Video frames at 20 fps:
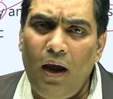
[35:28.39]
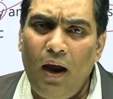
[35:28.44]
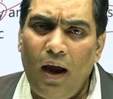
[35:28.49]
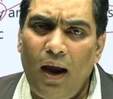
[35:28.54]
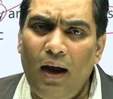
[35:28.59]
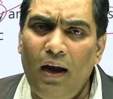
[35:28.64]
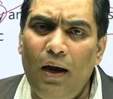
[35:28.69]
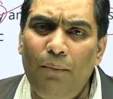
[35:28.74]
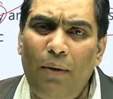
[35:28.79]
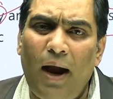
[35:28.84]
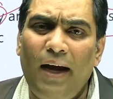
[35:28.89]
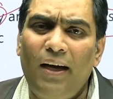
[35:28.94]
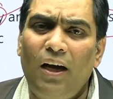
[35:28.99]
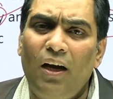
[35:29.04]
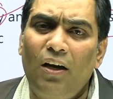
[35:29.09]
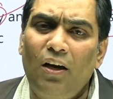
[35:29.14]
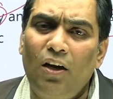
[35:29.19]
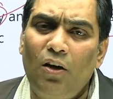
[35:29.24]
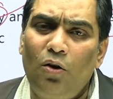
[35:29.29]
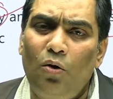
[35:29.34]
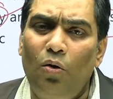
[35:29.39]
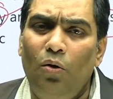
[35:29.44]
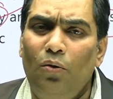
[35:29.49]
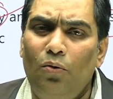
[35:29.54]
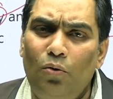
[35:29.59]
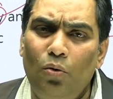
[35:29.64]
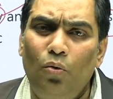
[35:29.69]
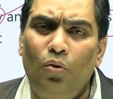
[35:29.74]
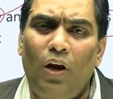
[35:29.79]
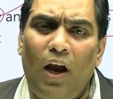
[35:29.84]
and divide it
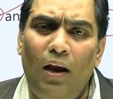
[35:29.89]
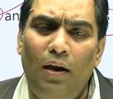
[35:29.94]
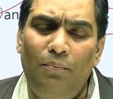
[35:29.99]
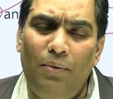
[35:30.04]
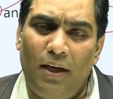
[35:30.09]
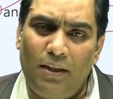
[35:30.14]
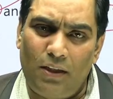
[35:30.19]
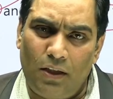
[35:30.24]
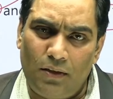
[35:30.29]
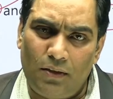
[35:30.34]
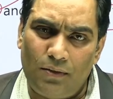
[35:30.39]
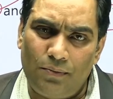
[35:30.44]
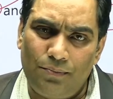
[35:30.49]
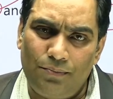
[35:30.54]
into daily basis.